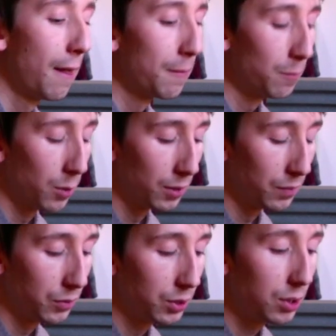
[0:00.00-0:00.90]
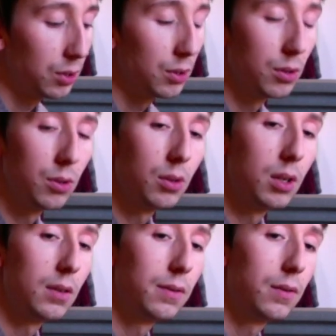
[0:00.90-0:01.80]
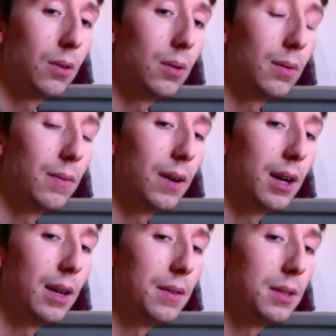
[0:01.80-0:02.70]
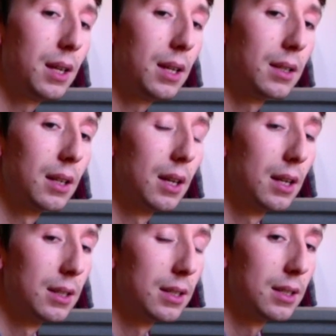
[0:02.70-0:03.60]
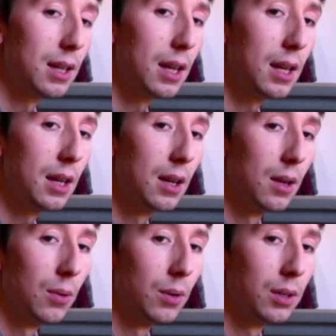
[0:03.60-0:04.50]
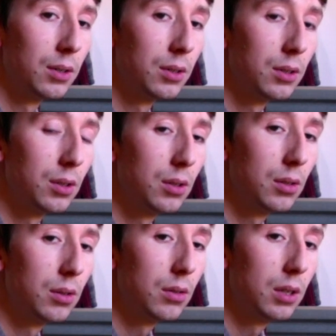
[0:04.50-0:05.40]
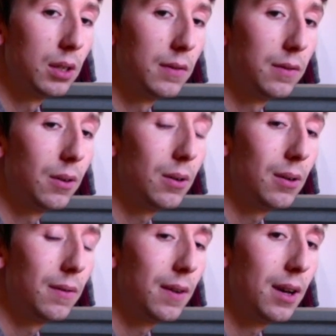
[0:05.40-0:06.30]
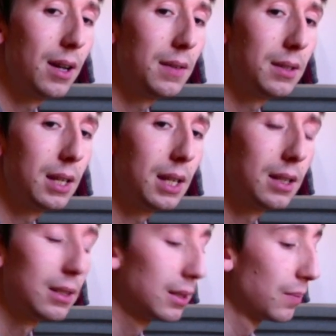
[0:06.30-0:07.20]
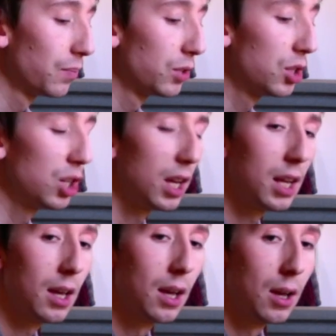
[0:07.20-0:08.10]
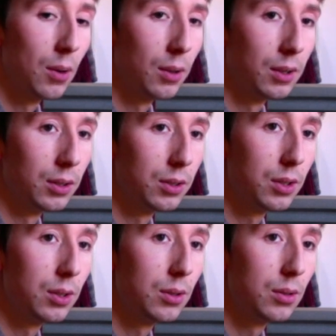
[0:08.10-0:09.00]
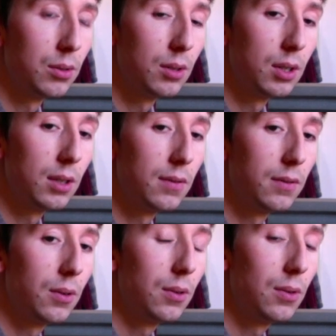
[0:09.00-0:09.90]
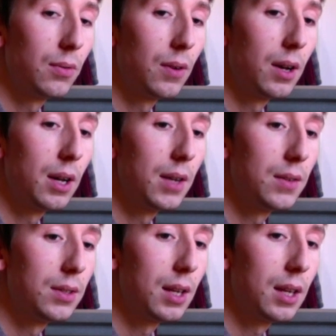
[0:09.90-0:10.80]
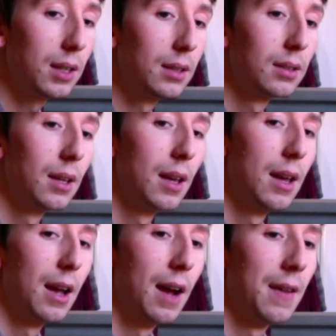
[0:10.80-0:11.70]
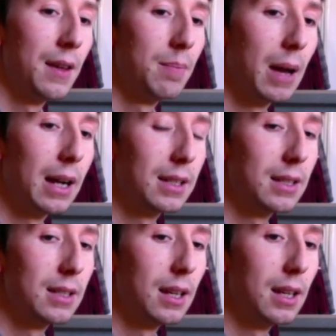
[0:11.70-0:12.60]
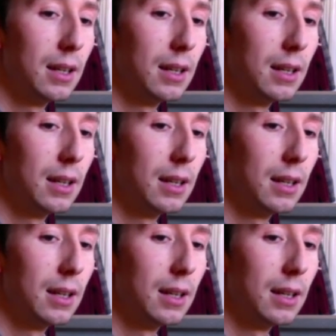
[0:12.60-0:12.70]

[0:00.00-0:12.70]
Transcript: 1, 2, 3, 4, 5, 6 to C. 1, 2, 3, 4, 5, 6 to G. 1, 2, 3, 4, 5, 6. And then back to C.